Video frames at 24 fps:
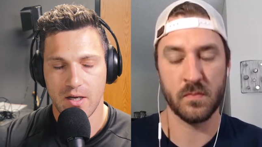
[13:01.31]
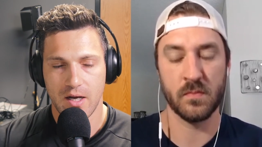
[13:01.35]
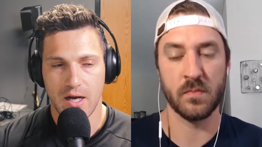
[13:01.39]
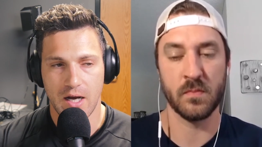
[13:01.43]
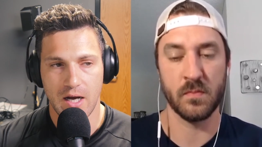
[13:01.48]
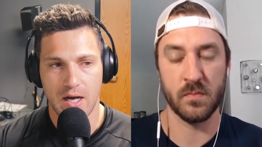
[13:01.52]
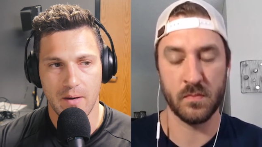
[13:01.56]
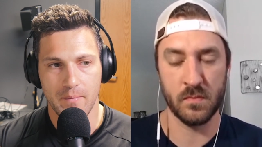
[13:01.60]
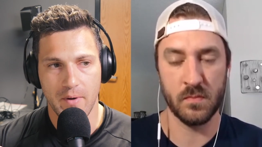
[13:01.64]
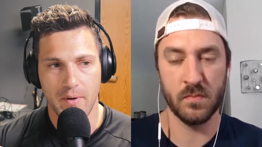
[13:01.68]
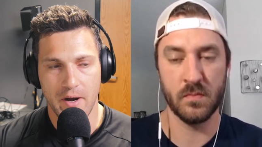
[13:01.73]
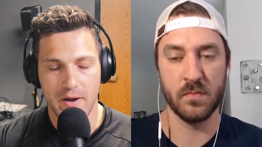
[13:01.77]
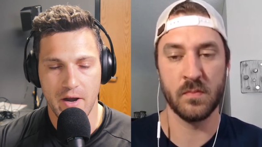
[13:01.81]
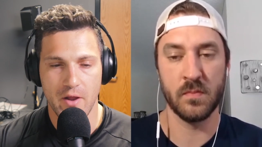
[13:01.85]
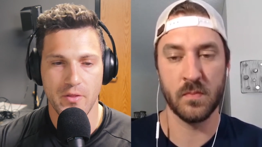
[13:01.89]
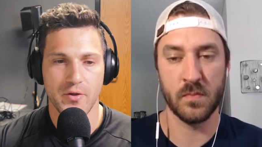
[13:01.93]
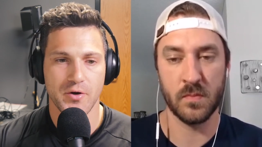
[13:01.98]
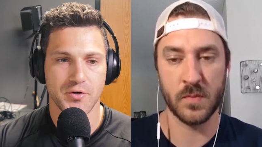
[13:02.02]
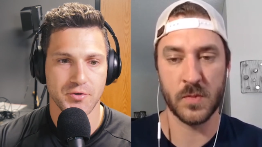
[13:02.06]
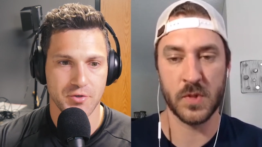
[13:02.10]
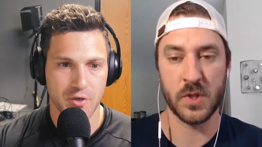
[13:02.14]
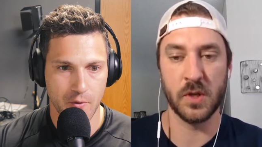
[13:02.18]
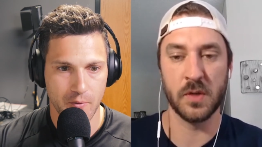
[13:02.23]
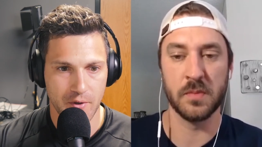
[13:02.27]
Speaker 1: Um, another
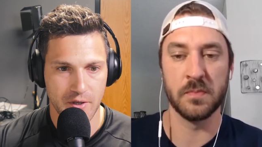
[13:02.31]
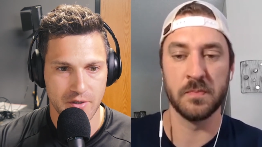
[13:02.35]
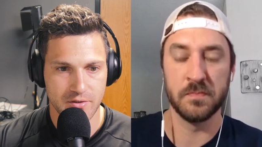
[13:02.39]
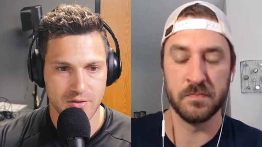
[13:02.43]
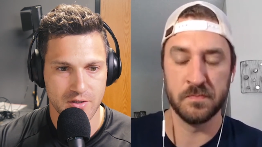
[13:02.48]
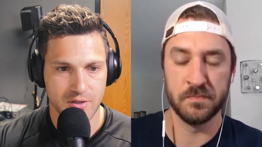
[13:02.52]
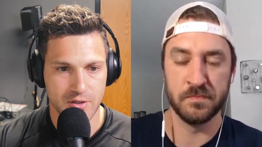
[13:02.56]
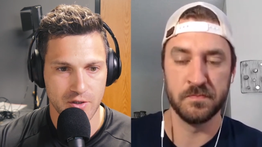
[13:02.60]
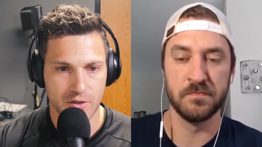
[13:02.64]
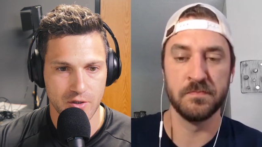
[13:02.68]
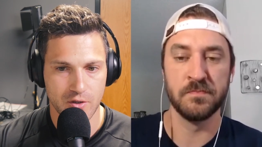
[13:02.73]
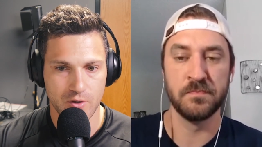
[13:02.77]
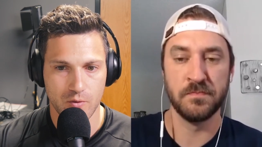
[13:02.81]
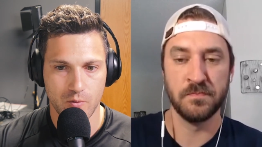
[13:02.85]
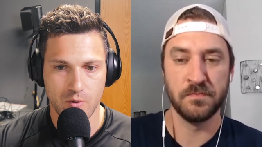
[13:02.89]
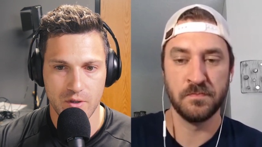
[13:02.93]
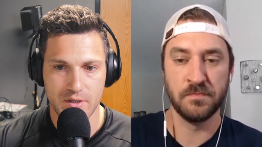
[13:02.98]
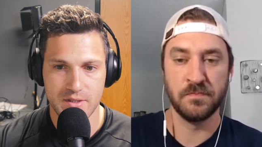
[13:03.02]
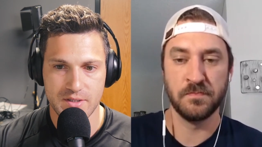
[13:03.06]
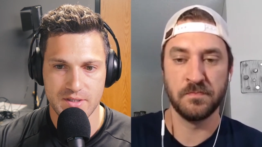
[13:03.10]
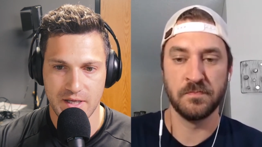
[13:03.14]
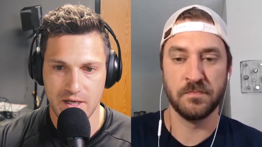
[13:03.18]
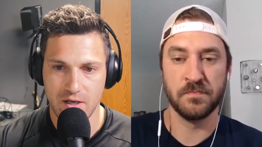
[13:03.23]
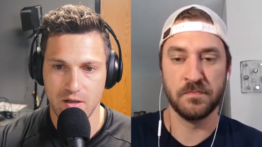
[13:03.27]
drill we used to do
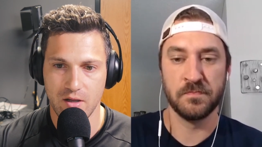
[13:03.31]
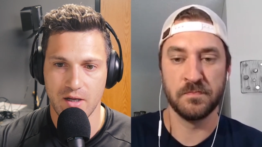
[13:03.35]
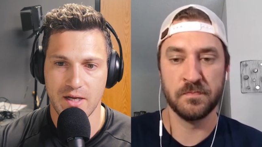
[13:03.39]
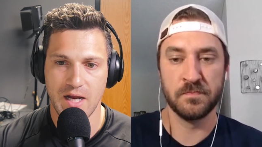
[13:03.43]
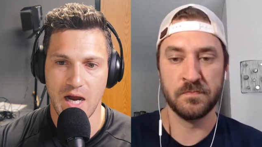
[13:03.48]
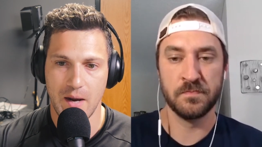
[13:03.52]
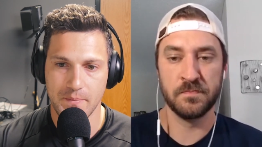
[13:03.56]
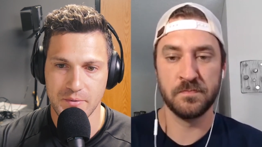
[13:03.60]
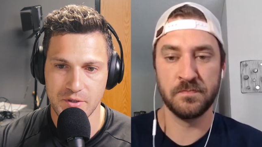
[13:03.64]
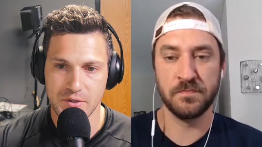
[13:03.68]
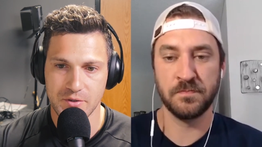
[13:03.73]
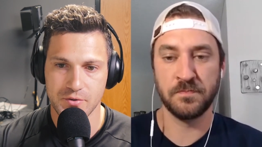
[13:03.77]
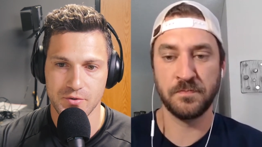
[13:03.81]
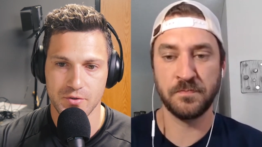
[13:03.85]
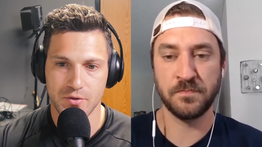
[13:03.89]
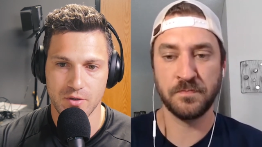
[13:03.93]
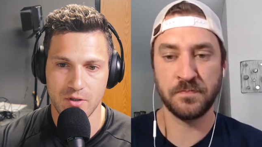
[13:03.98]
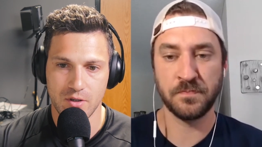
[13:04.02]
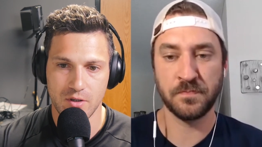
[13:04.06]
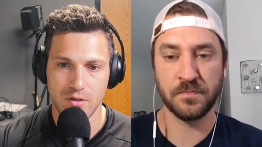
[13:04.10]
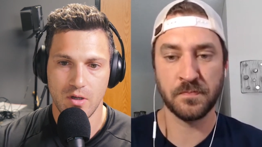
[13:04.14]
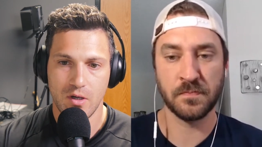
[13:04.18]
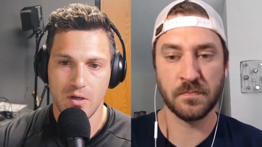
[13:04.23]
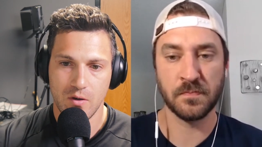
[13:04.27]
was the helicopter drill,